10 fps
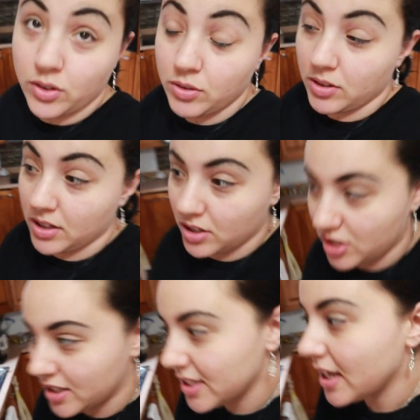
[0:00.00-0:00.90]
to do the
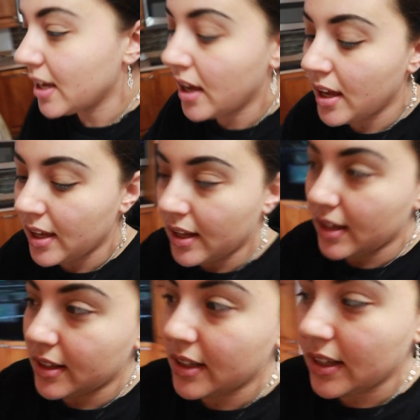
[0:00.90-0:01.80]
dishes.
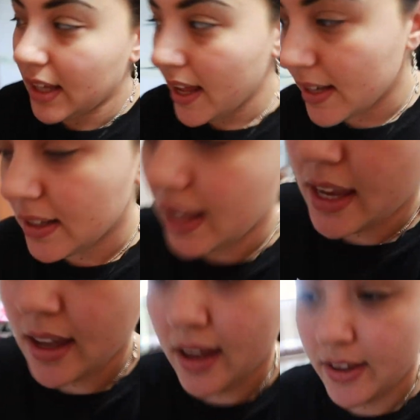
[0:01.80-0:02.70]

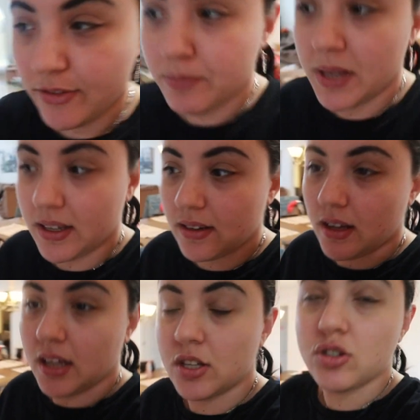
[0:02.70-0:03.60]
Lately, I've
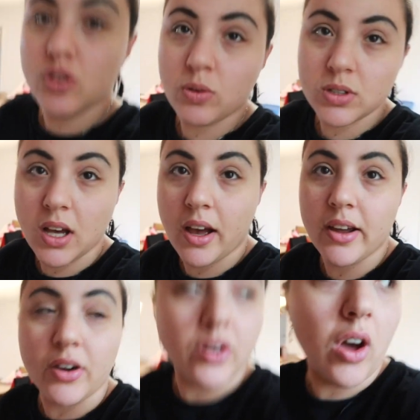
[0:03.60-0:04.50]
been so
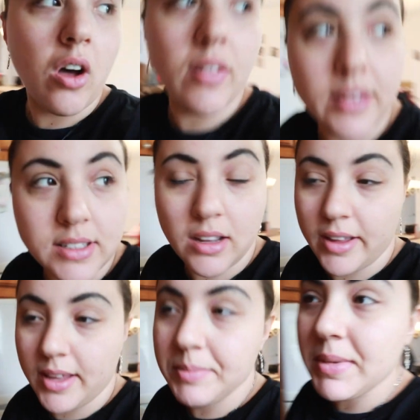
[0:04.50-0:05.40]
tired all the
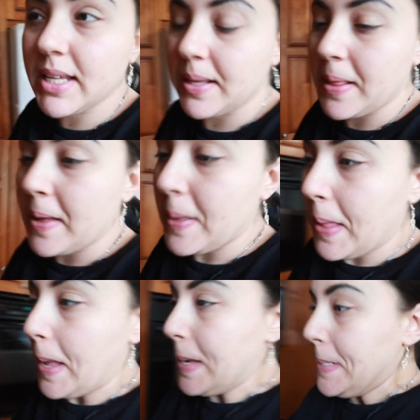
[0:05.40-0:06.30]
time.
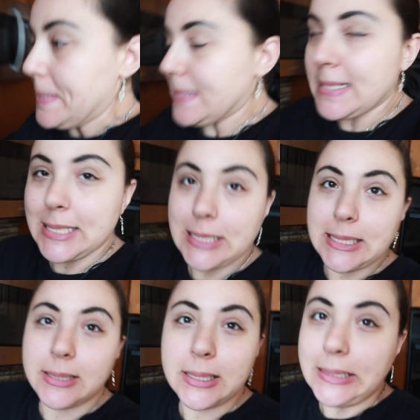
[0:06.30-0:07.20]

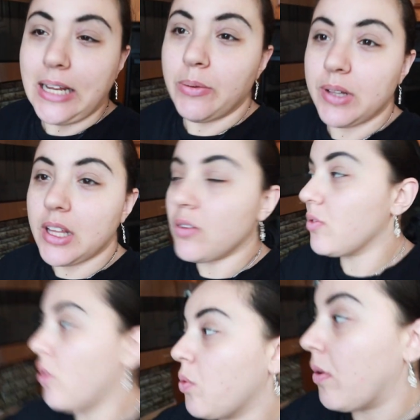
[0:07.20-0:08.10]
And I really
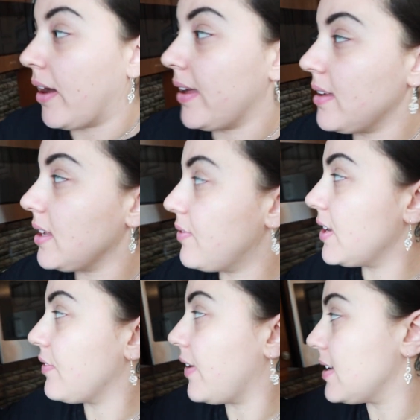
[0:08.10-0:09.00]
don't know why. Even
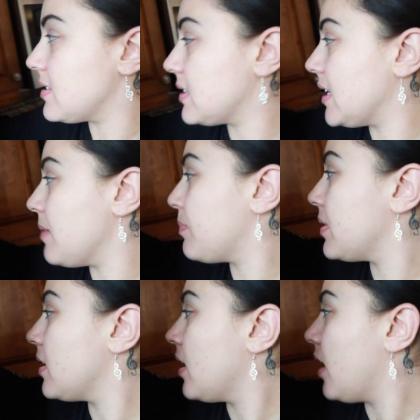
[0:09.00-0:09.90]
if I sleep
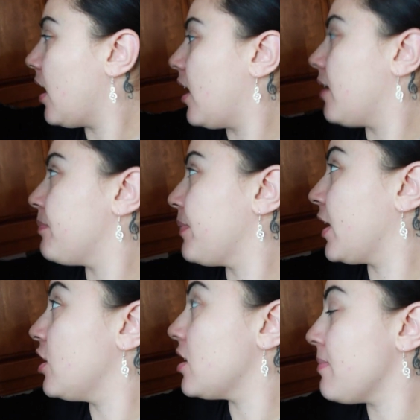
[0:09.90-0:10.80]

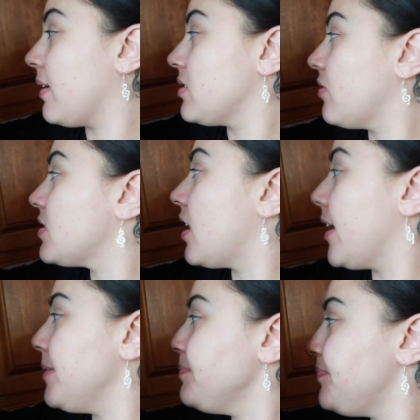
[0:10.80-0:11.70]
a good amount of
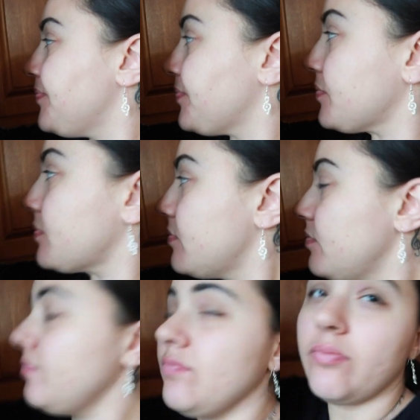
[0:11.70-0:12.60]
time,
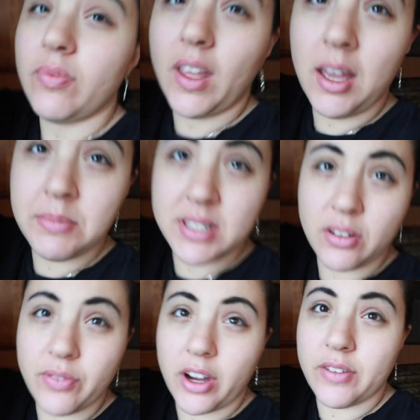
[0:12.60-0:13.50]
I'm
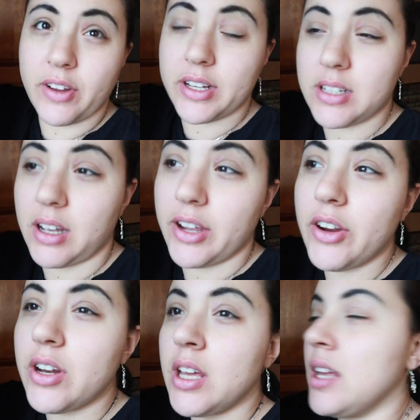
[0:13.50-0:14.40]
still very, very tired.